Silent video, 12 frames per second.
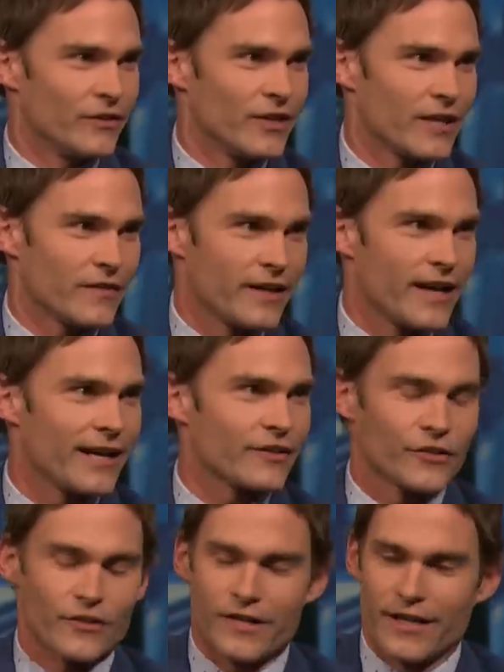you got the
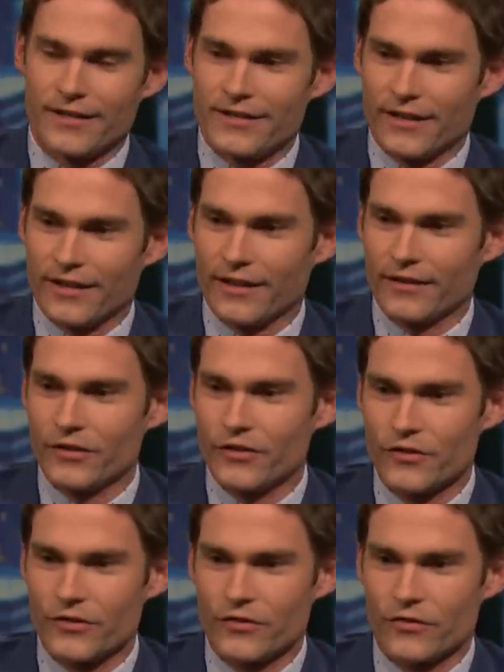actor that uh,
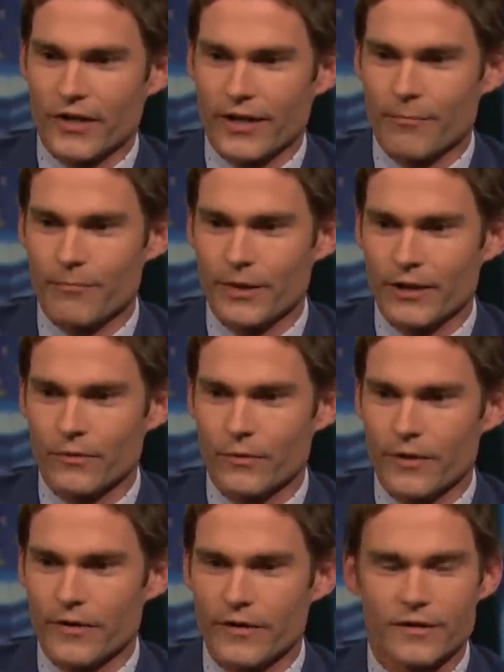drank a beer
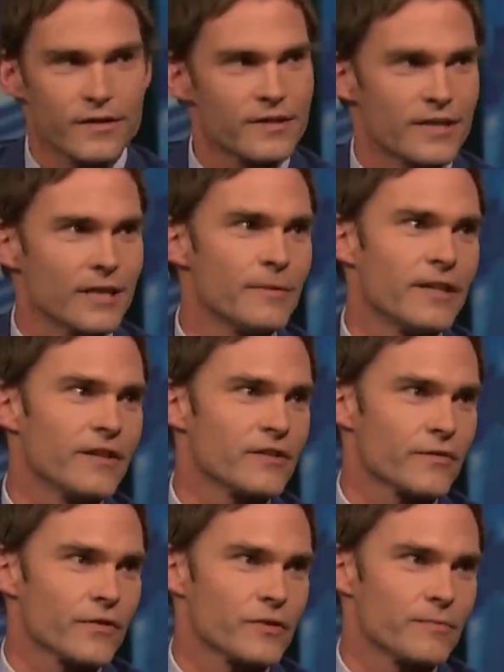with semen in
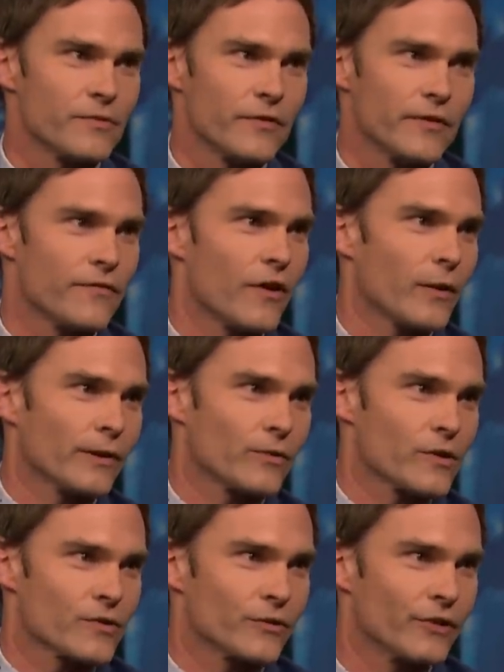his first movie, following
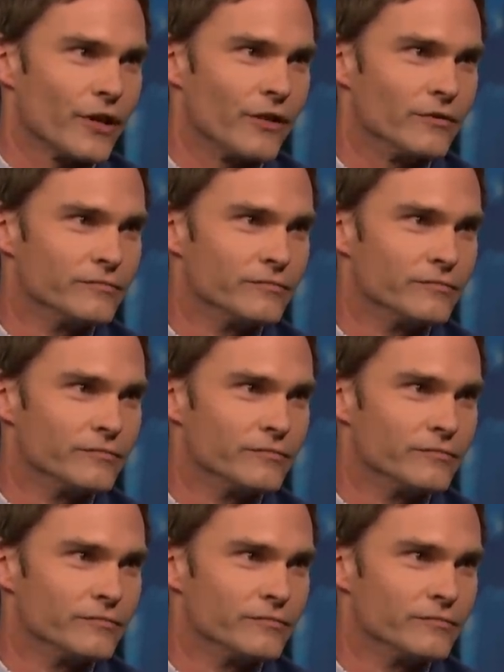Russell Crowe.